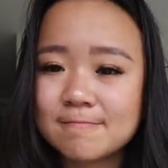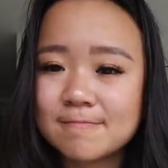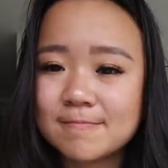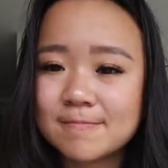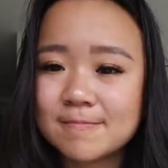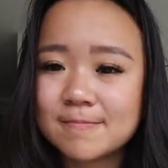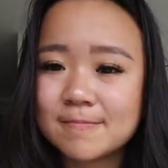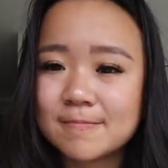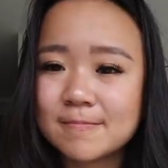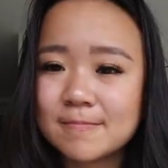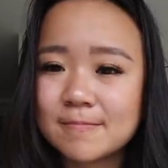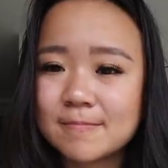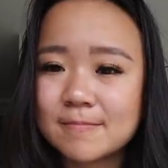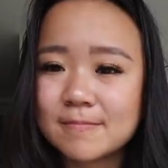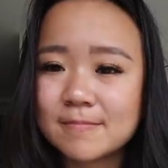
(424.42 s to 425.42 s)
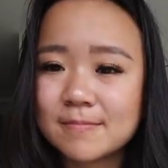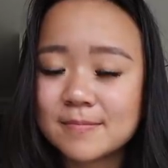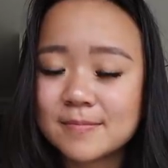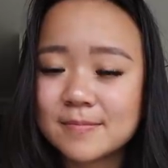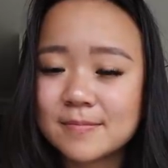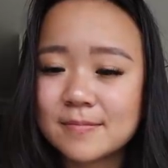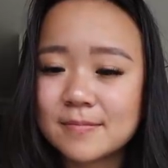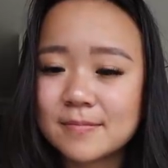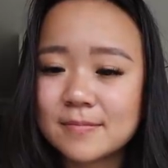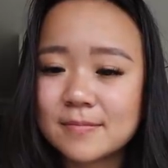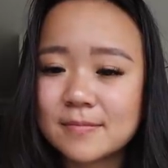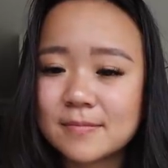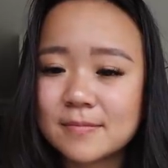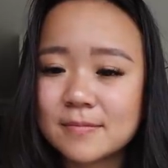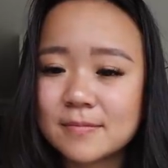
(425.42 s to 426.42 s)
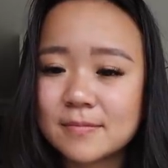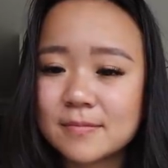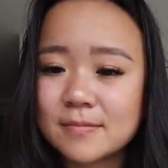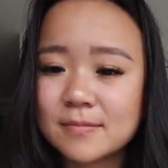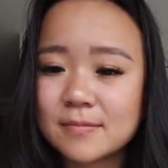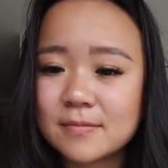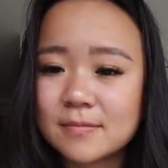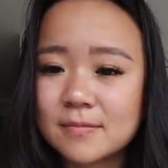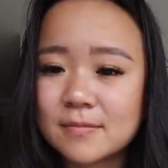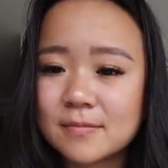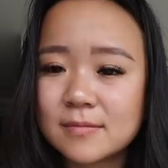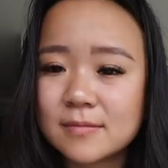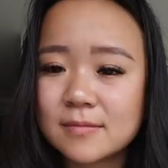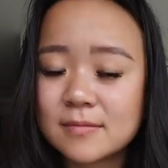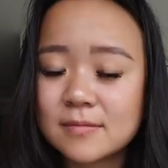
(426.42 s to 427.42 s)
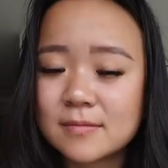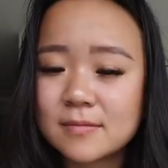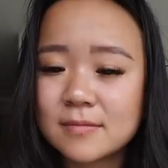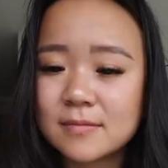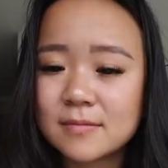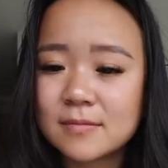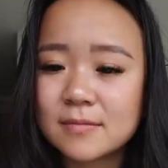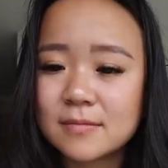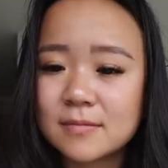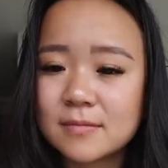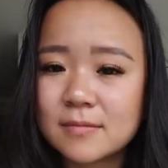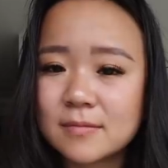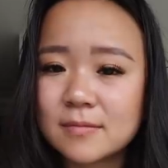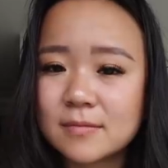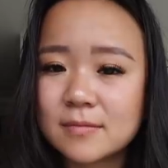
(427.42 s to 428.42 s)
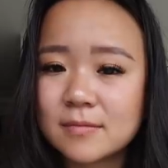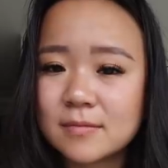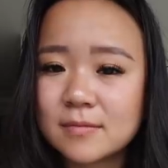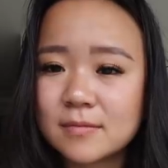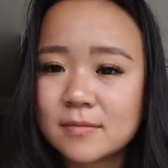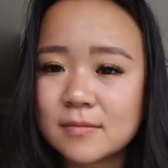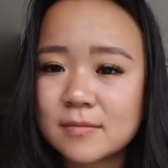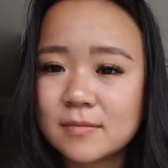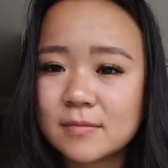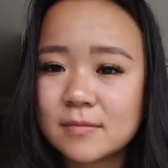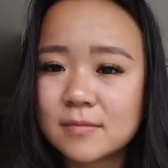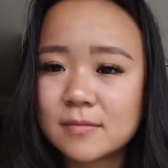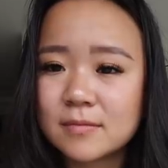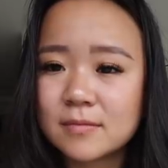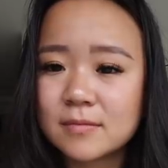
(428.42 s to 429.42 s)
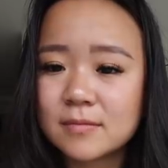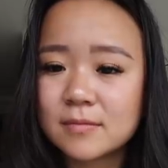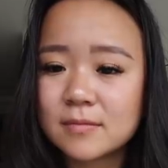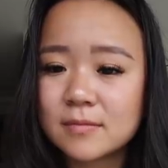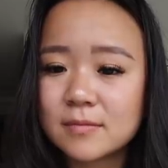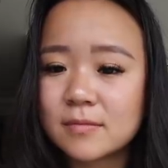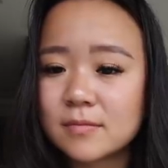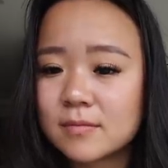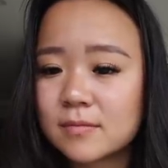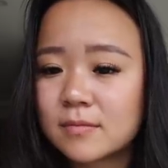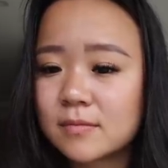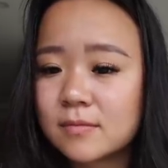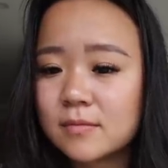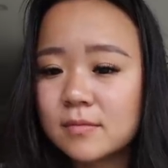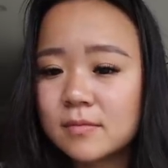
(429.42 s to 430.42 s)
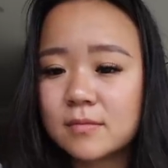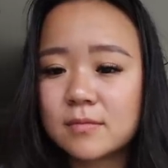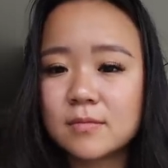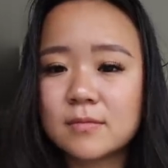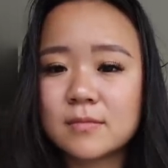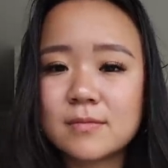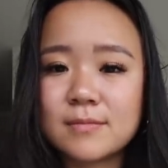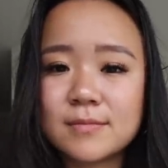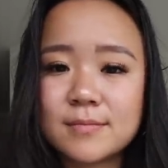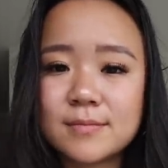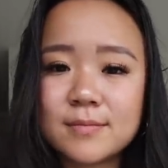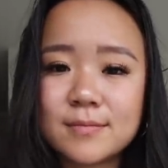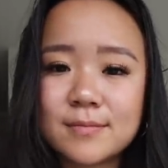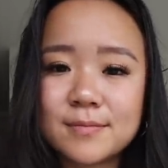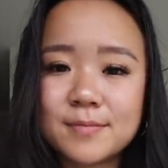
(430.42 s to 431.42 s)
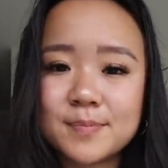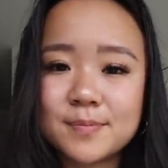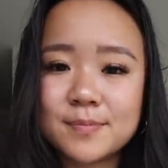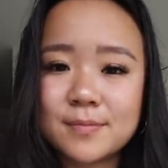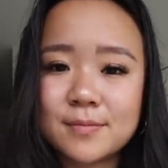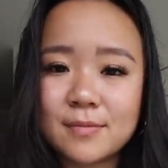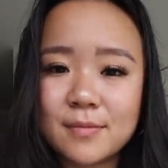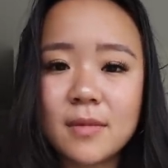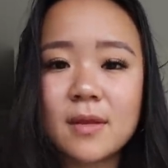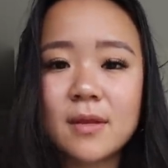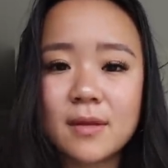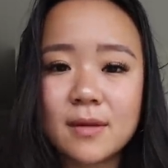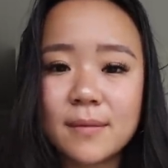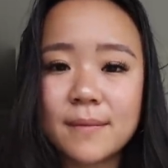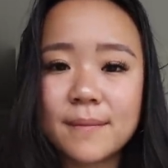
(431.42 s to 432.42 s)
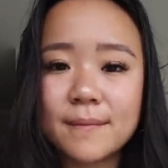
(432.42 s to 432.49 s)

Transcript: (not speaking)